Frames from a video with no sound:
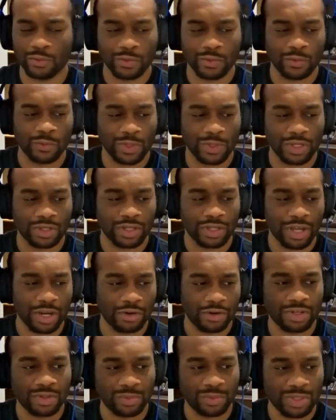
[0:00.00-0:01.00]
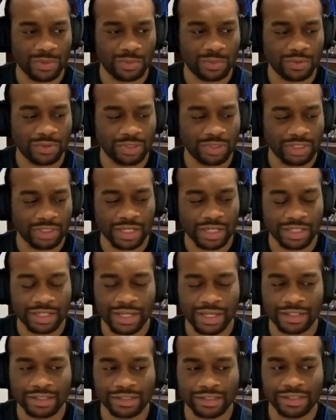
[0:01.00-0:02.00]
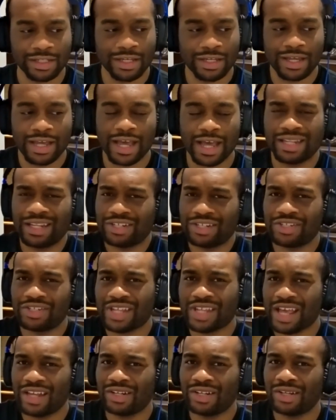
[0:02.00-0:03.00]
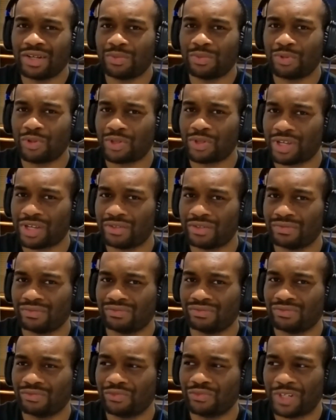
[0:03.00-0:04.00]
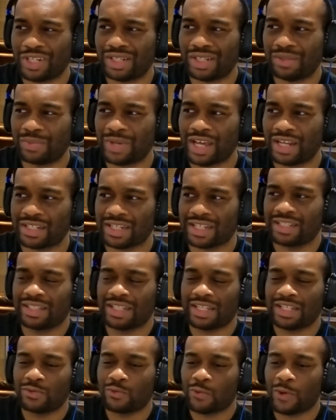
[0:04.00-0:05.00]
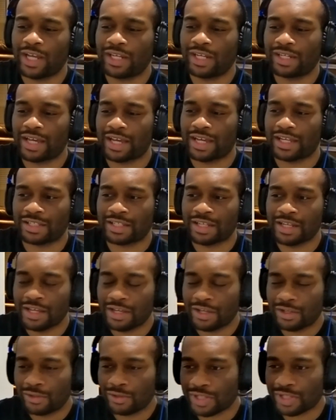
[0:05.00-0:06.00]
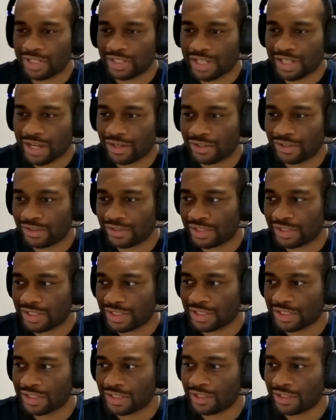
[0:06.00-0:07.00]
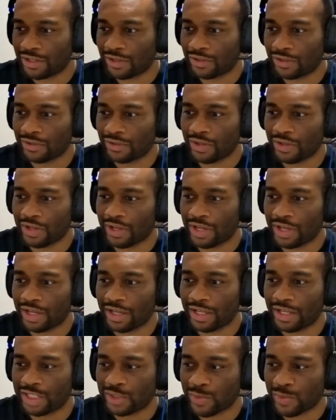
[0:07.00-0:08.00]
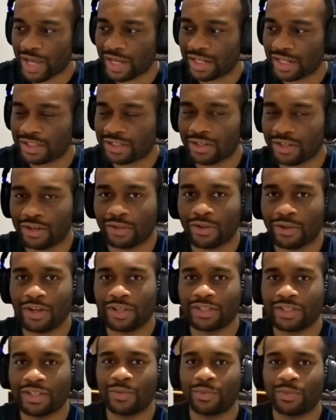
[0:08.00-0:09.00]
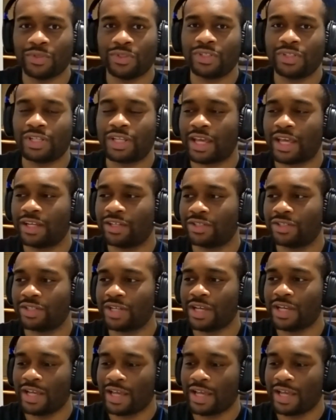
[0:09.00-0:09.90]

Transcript: we are caring people and yada yada and they just end up looking really bad it's like these white guys looking down on these you know uh, hispanics that are locked up in cages